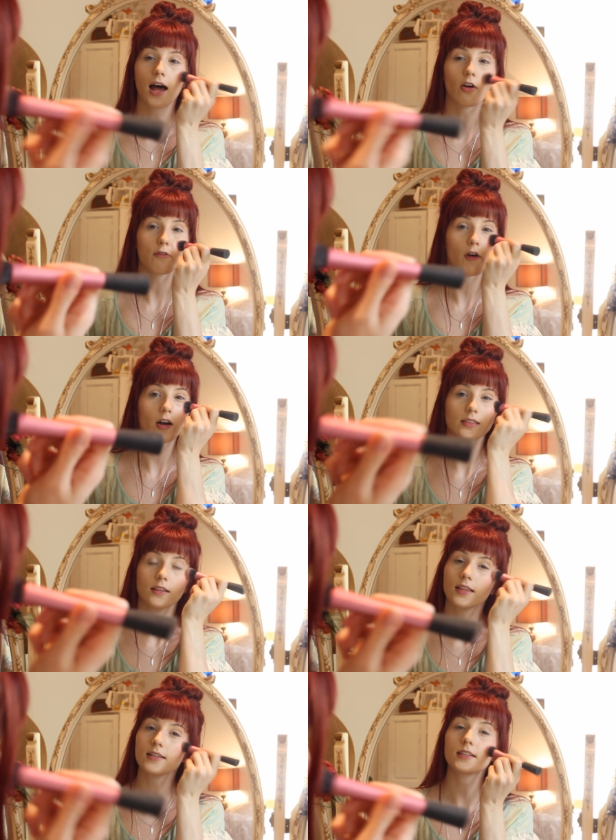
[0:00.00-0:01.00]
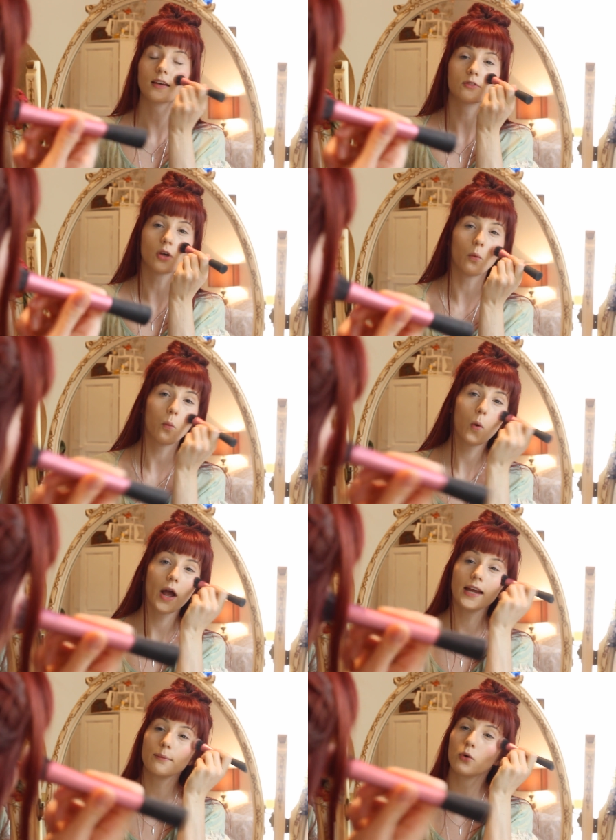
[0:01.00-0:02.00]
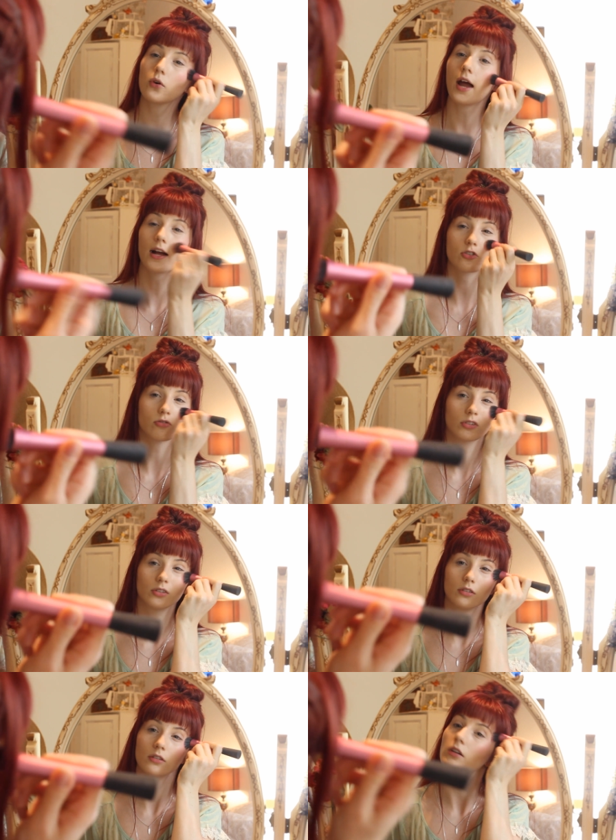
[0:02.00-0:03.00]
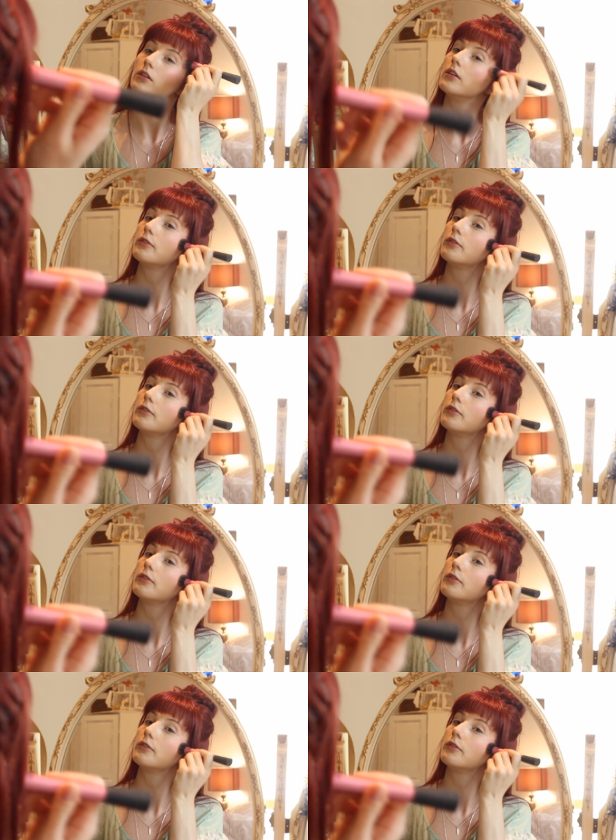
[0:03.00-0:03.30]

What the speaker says: and I find that this gives a way more natural